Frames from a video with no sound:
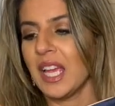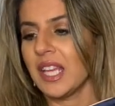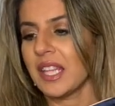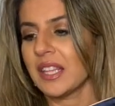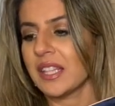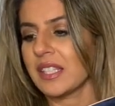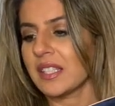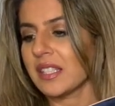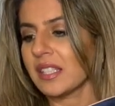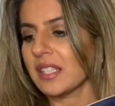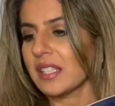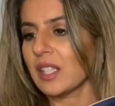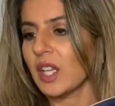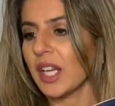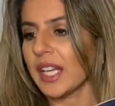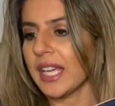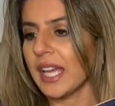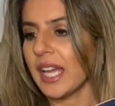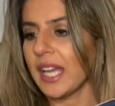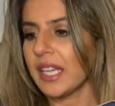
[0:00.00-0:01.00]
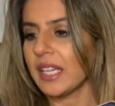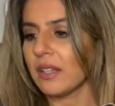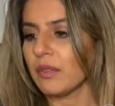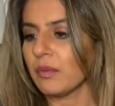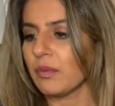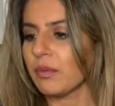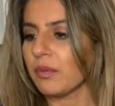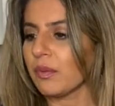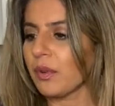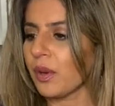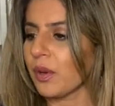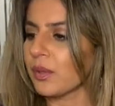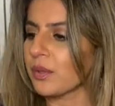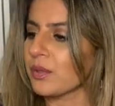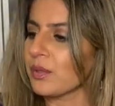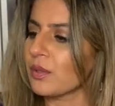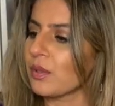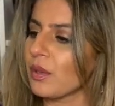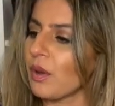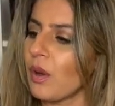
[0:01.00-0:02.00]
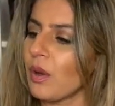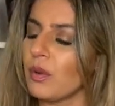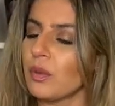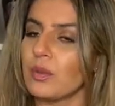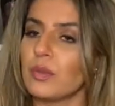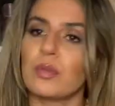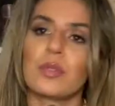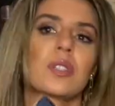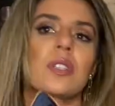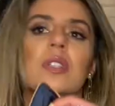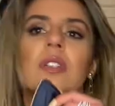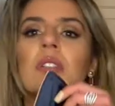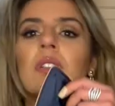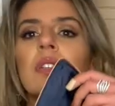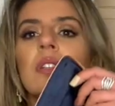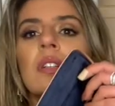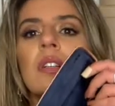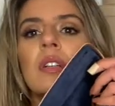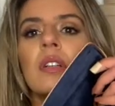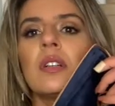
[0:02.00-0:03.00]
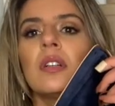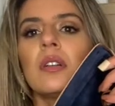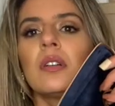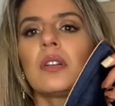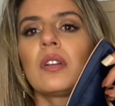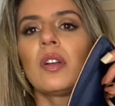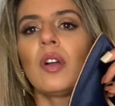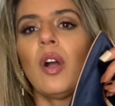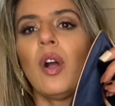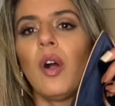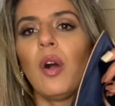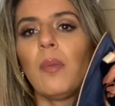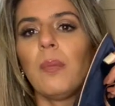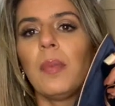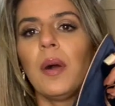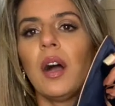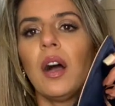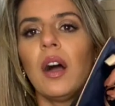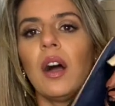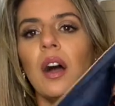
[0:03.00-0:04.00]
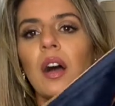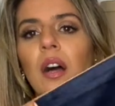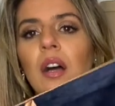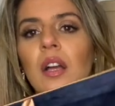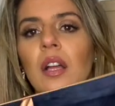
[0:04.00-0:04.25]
This is like a rose gold copper